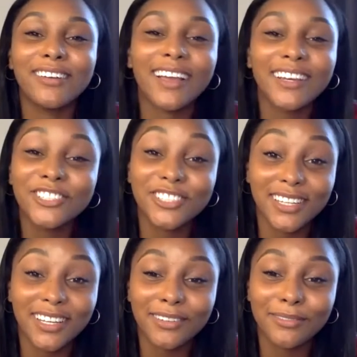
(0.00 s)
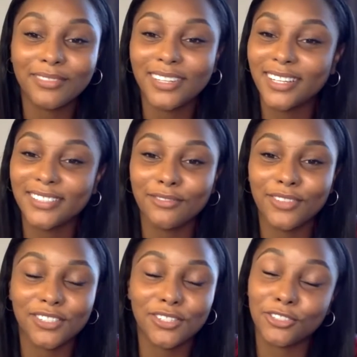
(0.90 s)
I understand because of
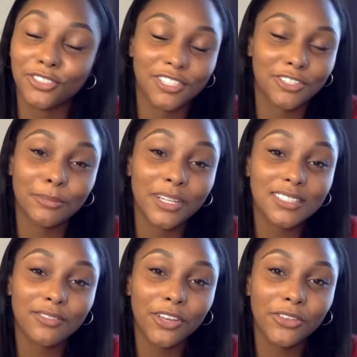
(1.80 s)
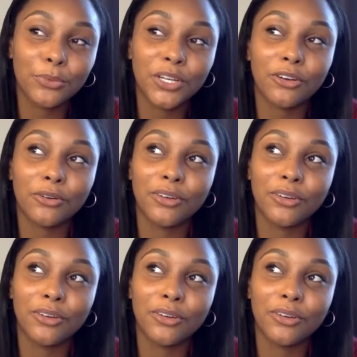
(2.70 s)
the social determinants of health, we don't